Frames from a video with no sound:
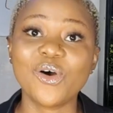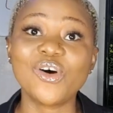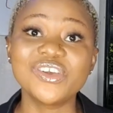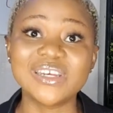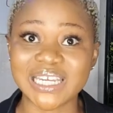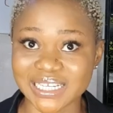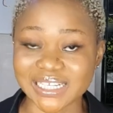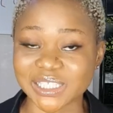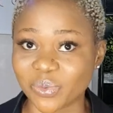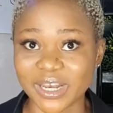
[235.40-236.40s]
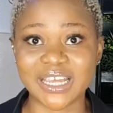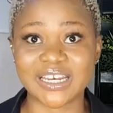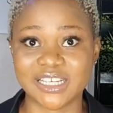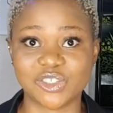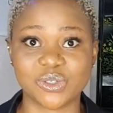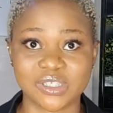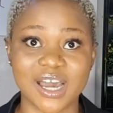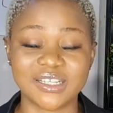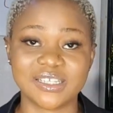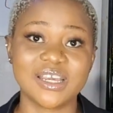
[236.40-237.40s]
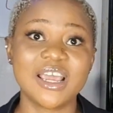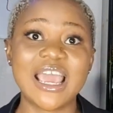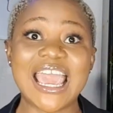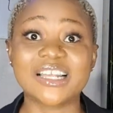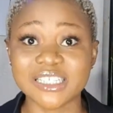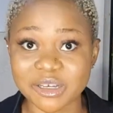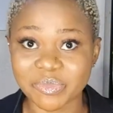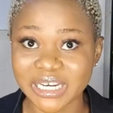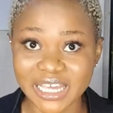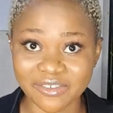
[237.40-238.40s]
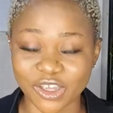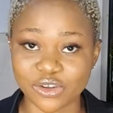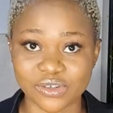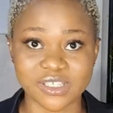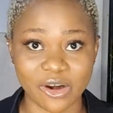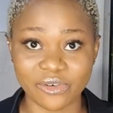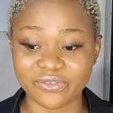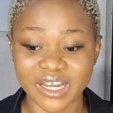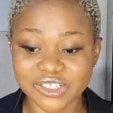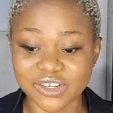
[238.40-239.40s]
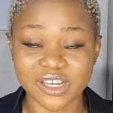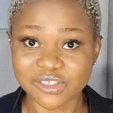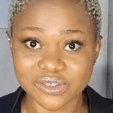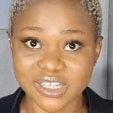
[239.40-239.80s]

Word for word: All you need is the willingness to start and the belief in yourself that you can do